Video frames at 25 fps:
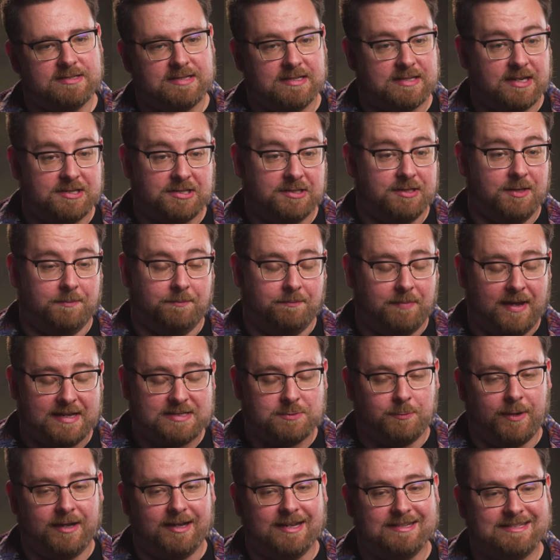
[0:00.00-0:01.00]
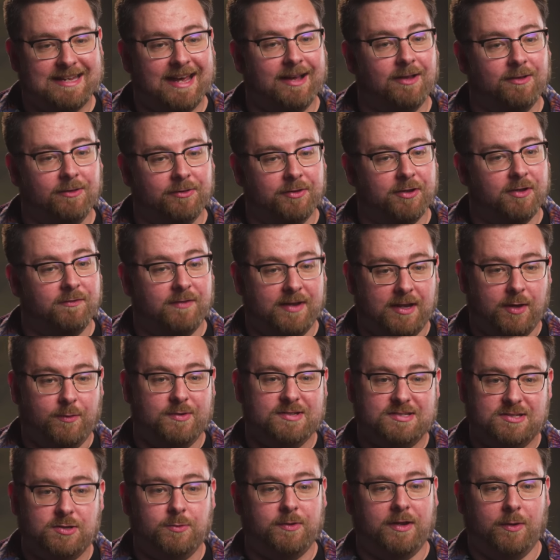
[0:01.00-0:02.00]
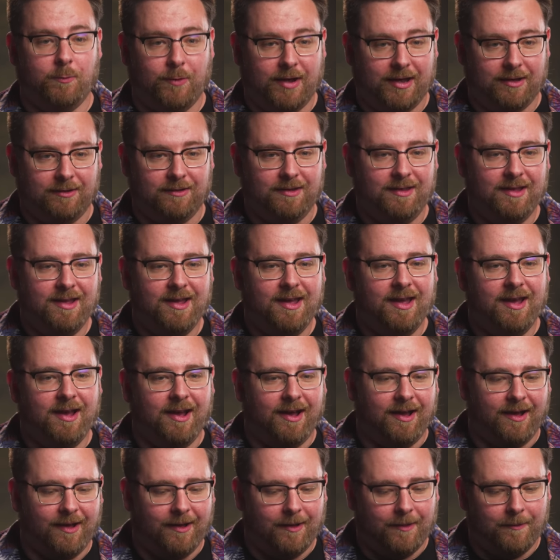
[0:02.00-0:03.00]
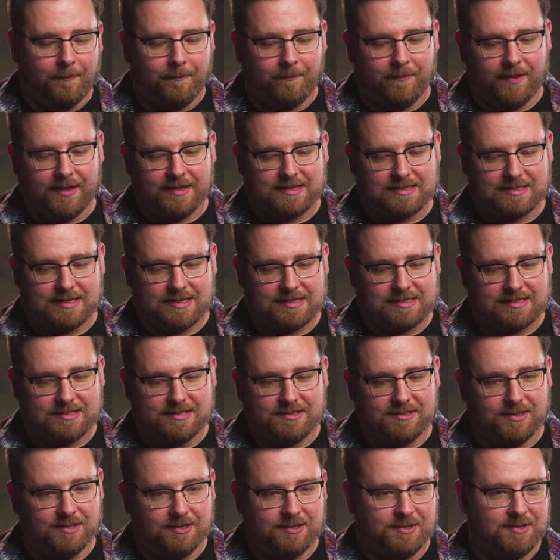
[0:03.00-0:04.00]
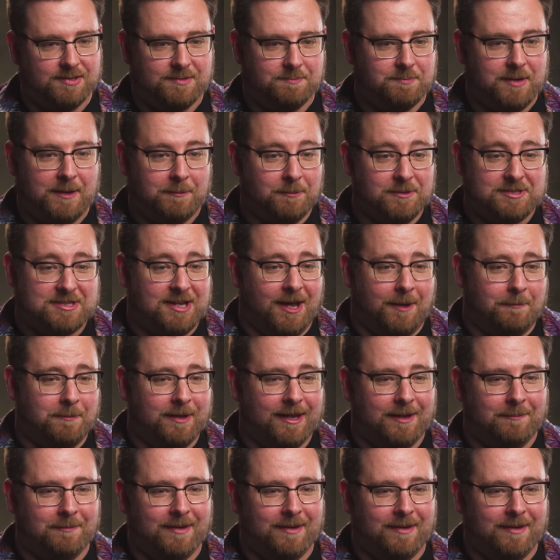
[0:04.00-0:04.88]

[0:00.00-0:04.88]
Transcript: That's actually the best way to tell that a video is doing well, is that people start being